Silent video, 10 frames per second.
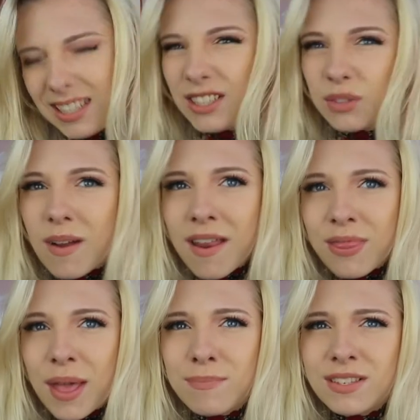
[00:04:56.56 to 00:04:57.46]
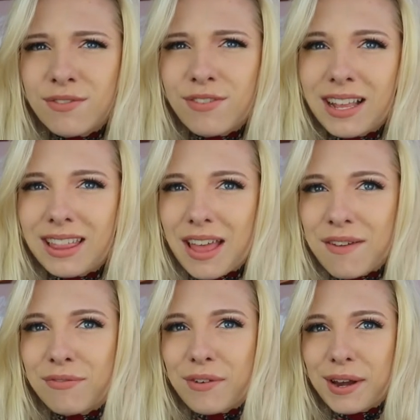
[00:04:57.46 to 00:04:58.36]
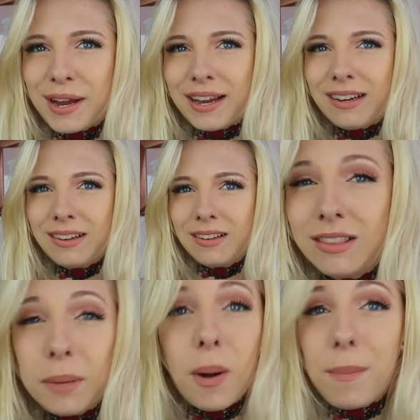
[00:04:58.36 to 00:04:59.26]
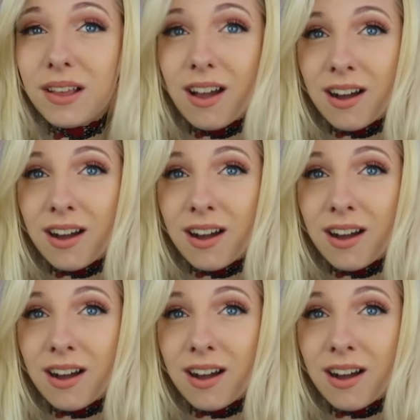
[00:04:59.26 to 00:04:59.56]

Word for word: You just want them to think they're funny They probably